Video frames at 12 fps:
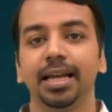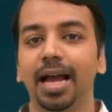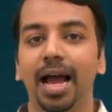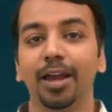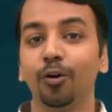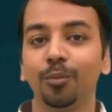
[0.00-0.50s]

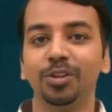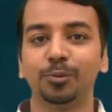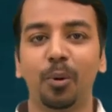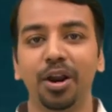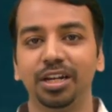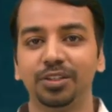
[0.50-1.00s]
I hope this
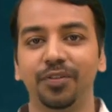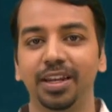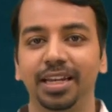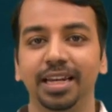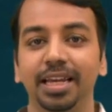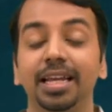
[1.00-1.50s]
point is very
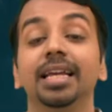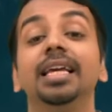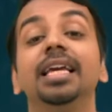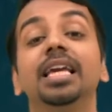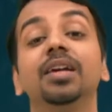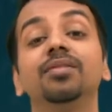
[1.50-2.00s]
clear.
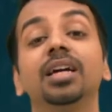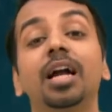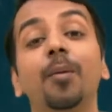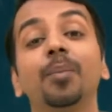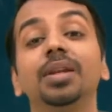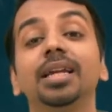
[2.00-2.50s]
If the
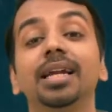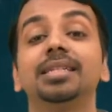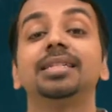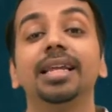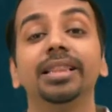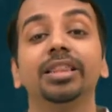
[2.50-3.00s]
company gets
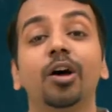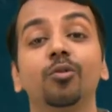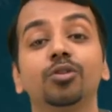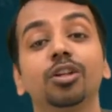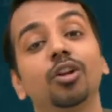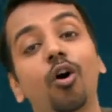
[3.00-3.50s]

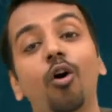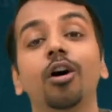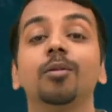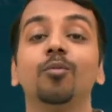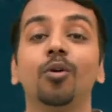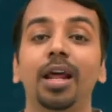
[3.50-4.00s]
10,000 or
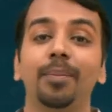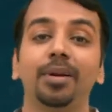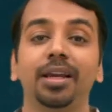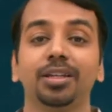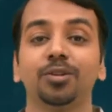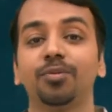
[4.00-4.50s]
more
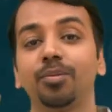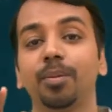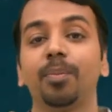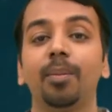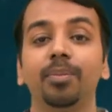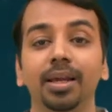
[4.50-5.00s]
applications from the
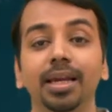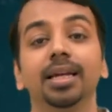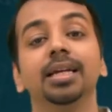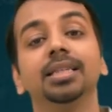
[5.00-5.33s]
public,